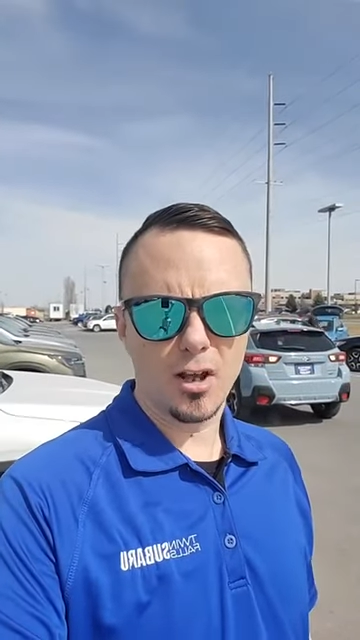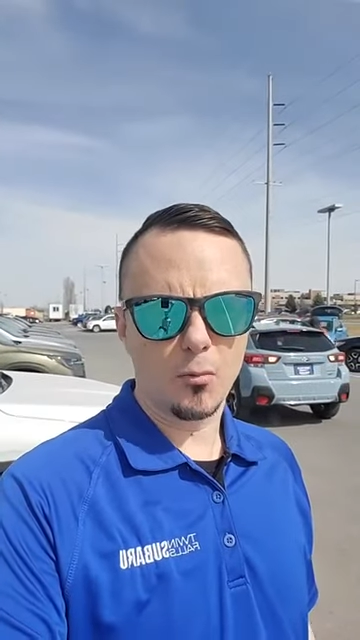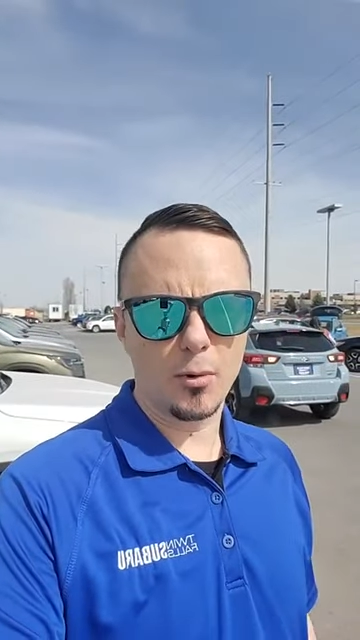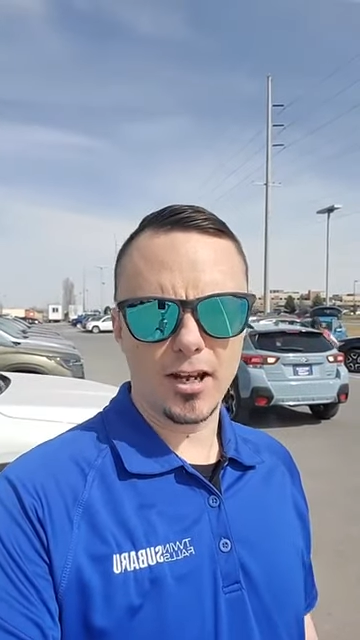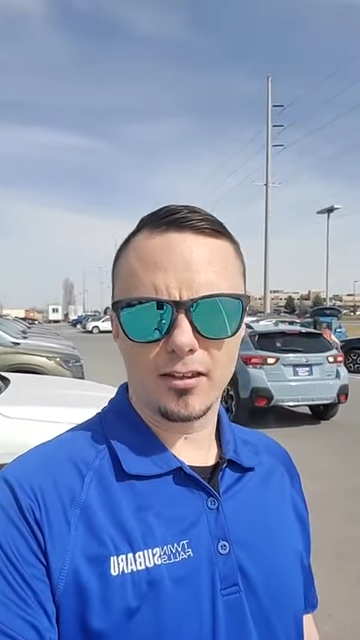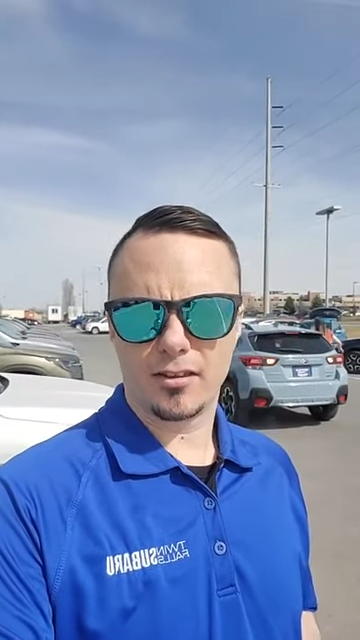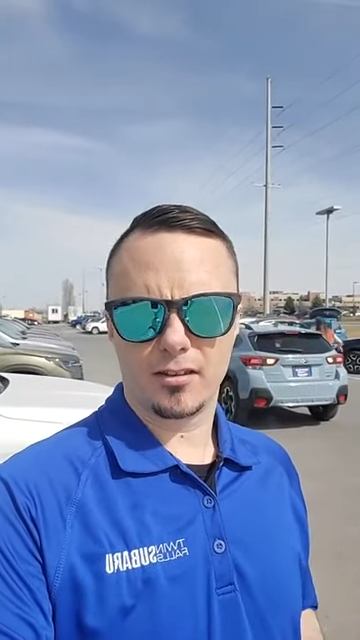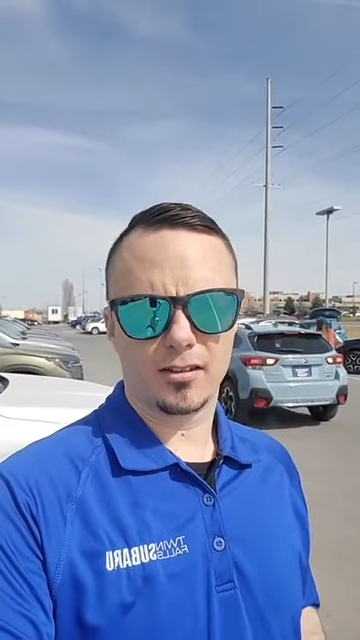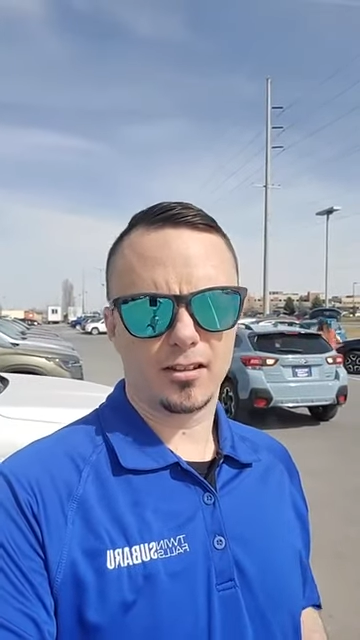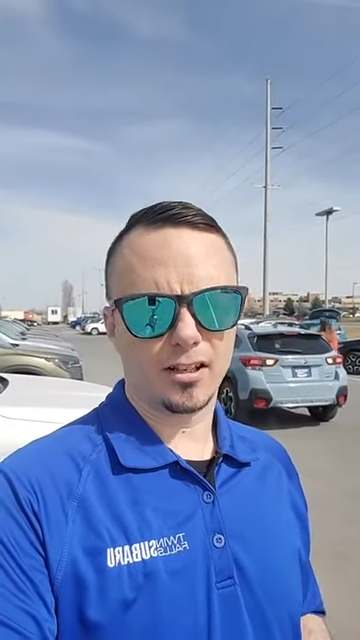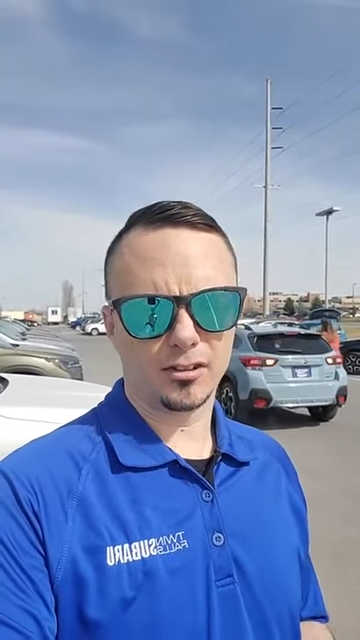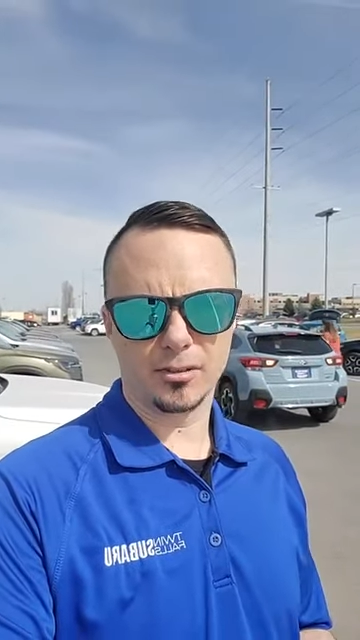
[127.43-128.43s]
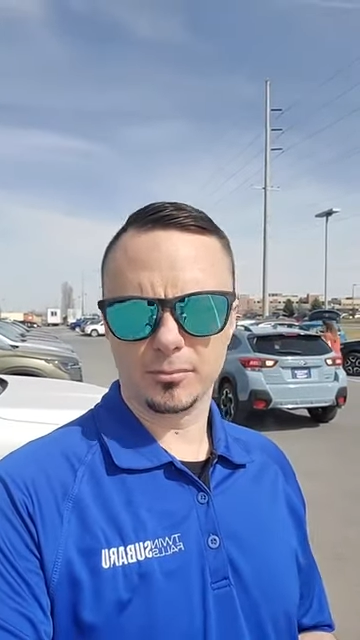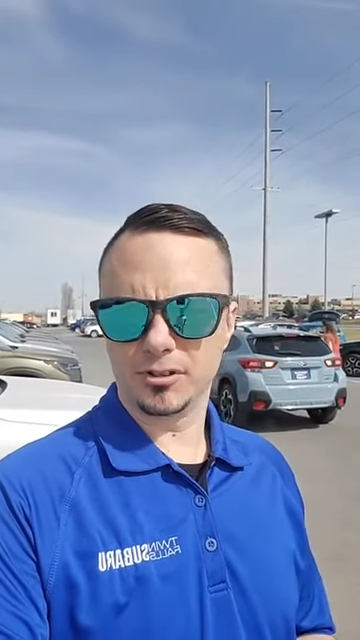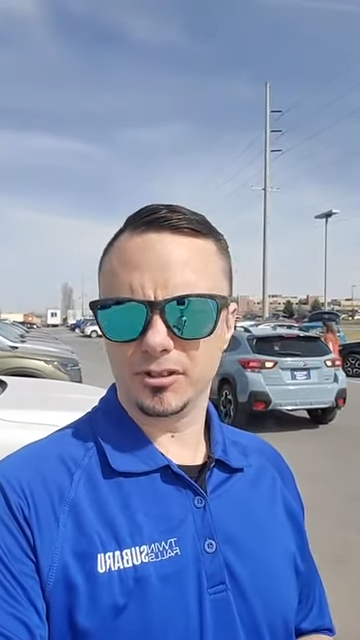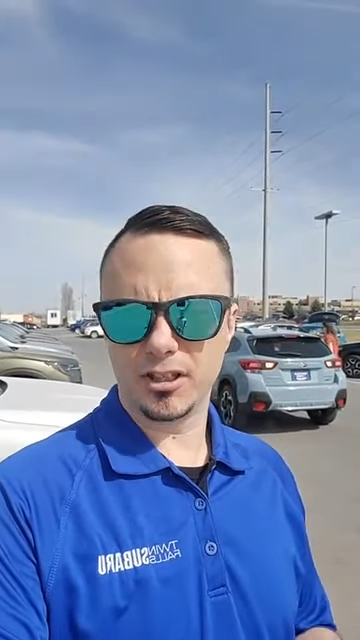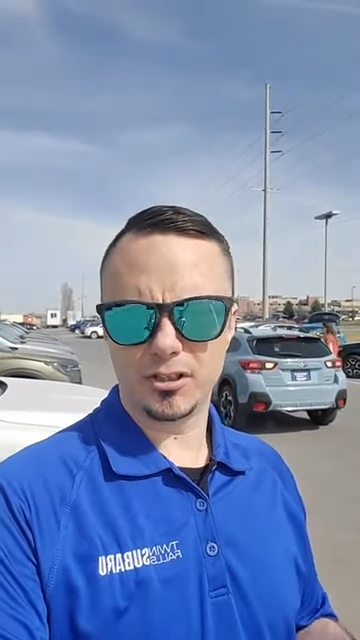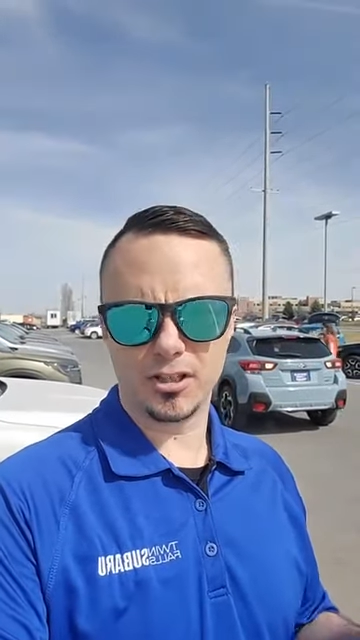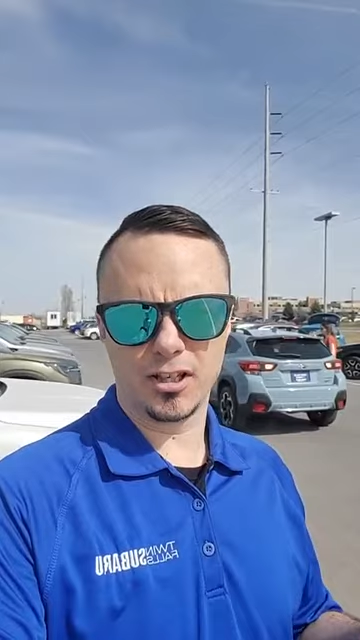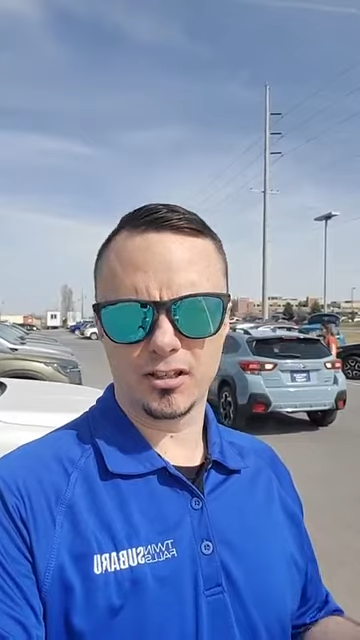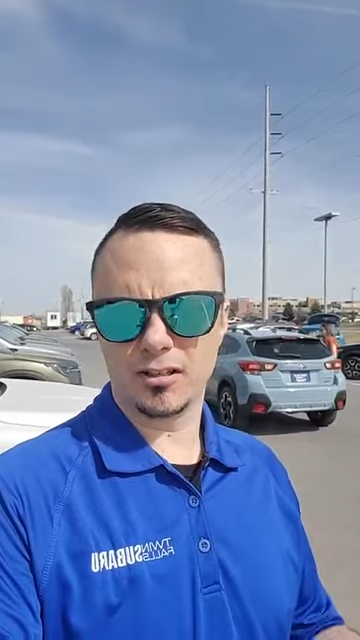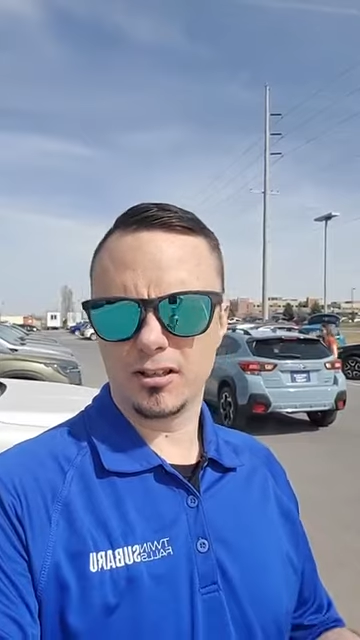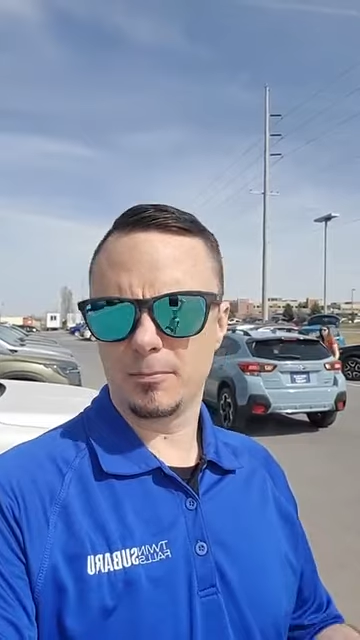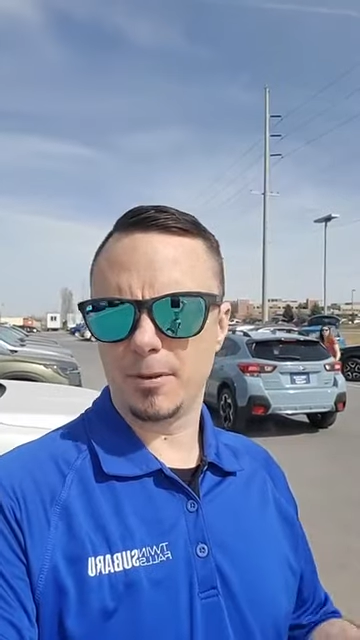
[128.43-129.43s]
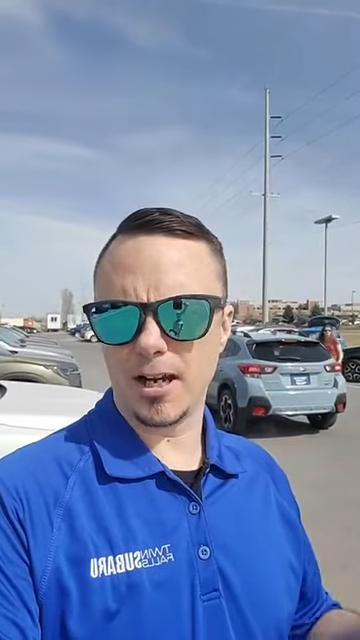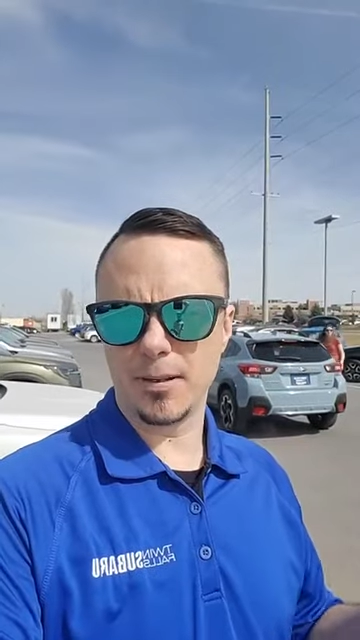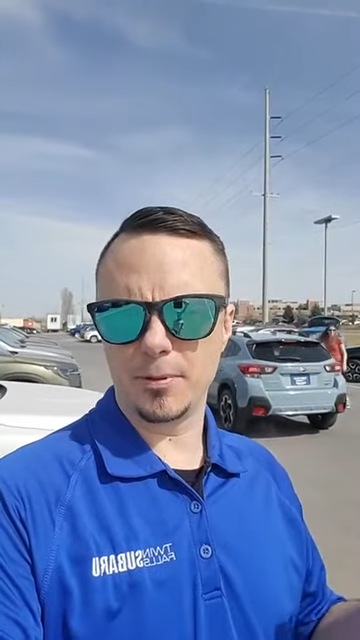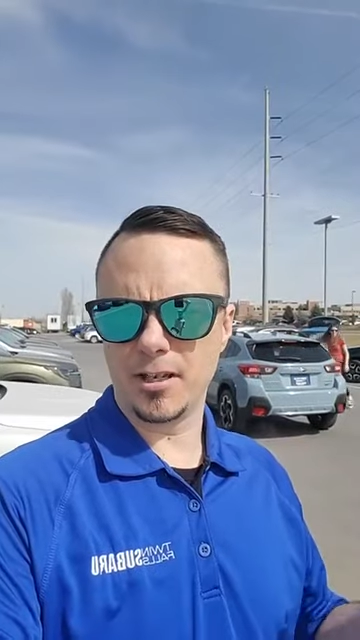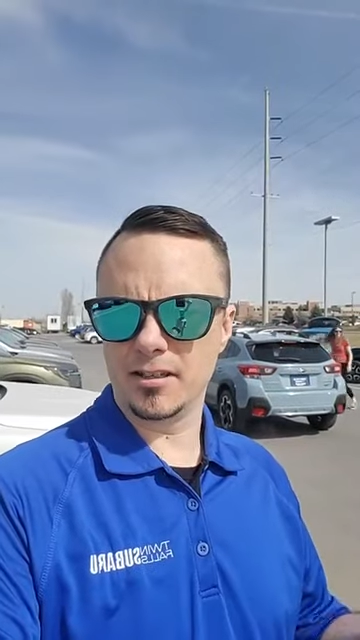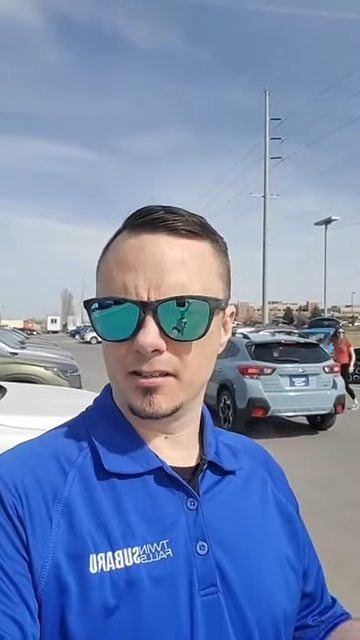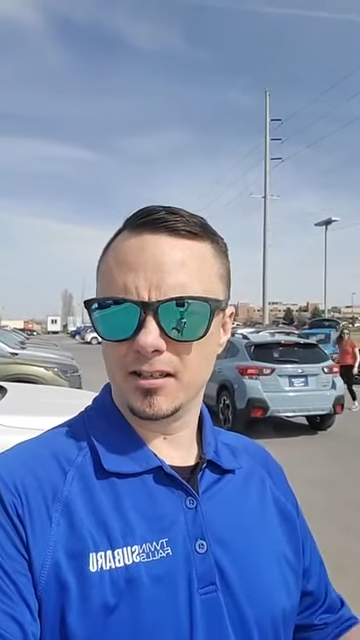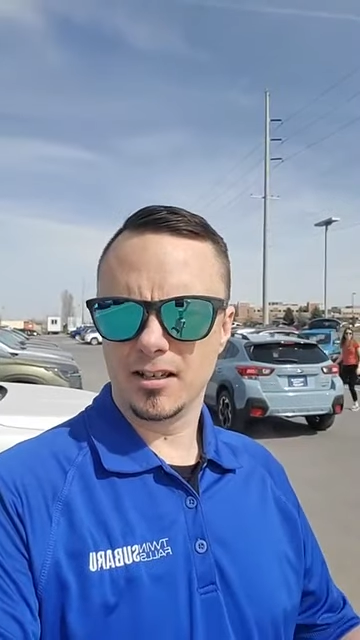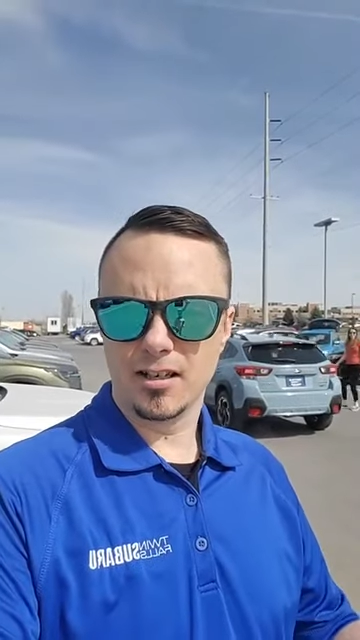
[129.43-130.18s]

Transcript: with custom stitching, piping,